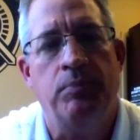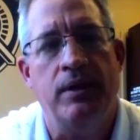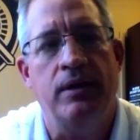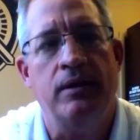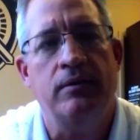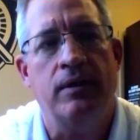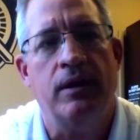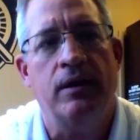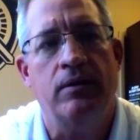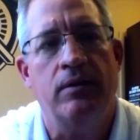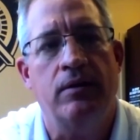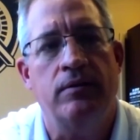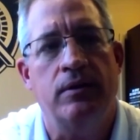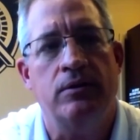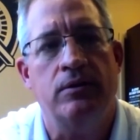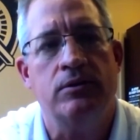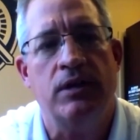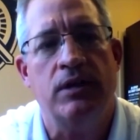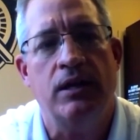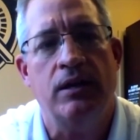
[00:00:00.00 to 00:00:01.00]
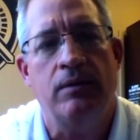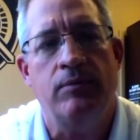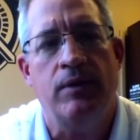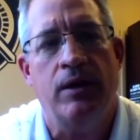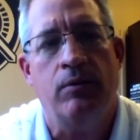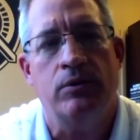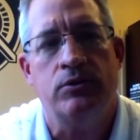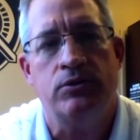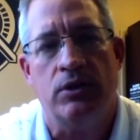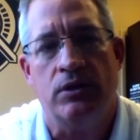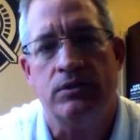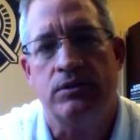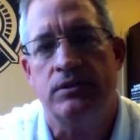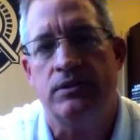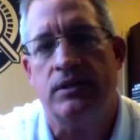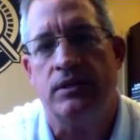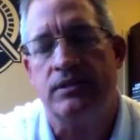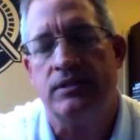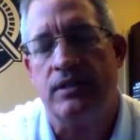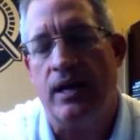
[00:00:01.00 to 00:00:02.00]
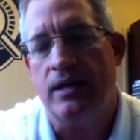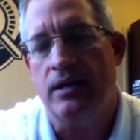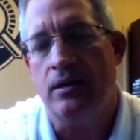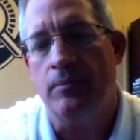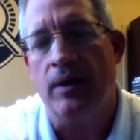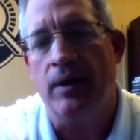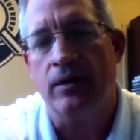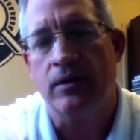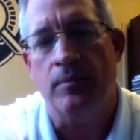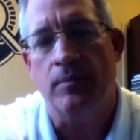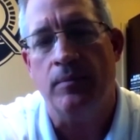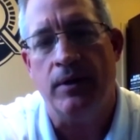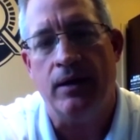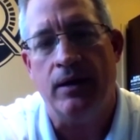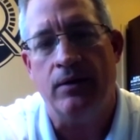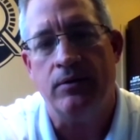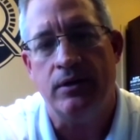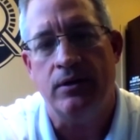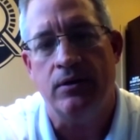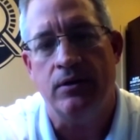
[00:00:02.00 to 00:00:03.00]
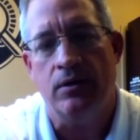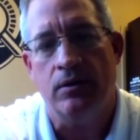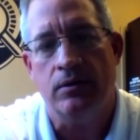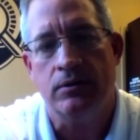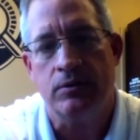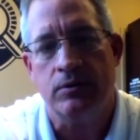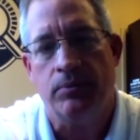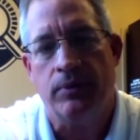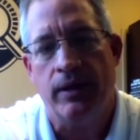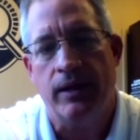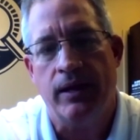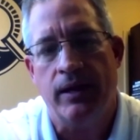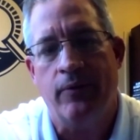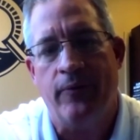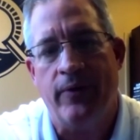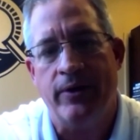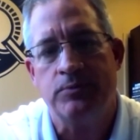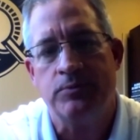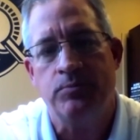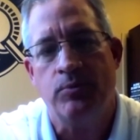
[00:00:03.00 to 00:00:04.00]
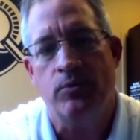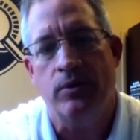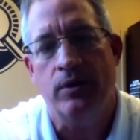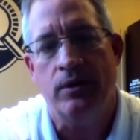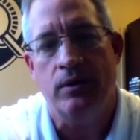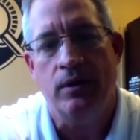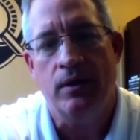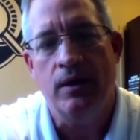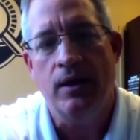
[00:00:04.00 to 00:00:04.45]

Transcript: being there in their stadium, they were just as excited about coming out here to play at West Point